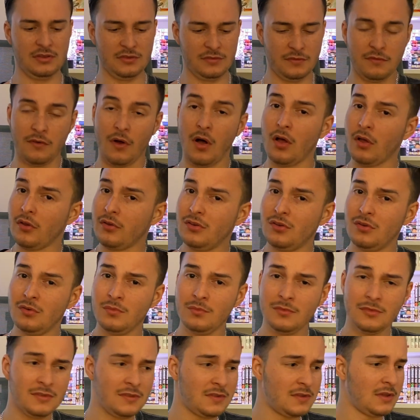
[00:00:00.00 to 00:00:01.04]

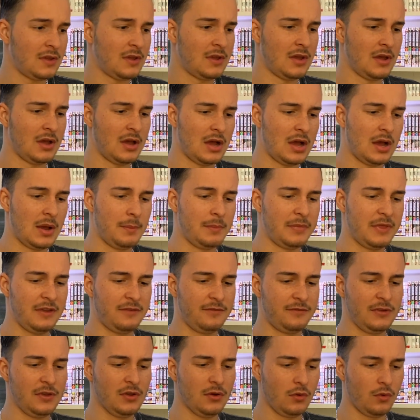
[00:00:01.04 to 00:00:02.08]
volumes. They
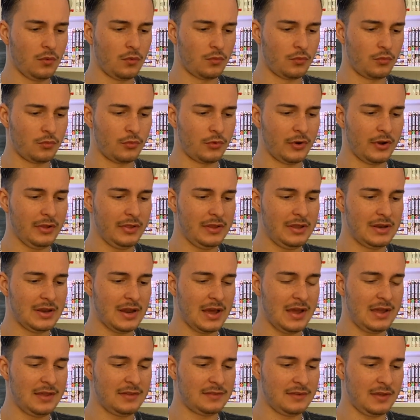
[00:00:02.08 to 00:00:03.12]
feel really
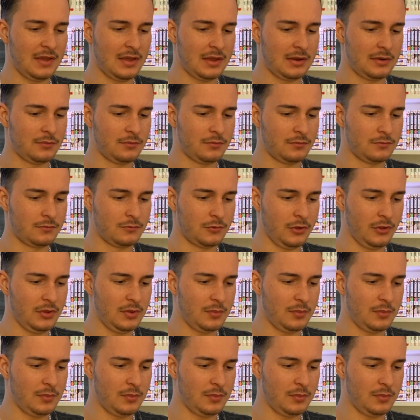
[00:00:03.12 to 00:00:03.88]
nice and really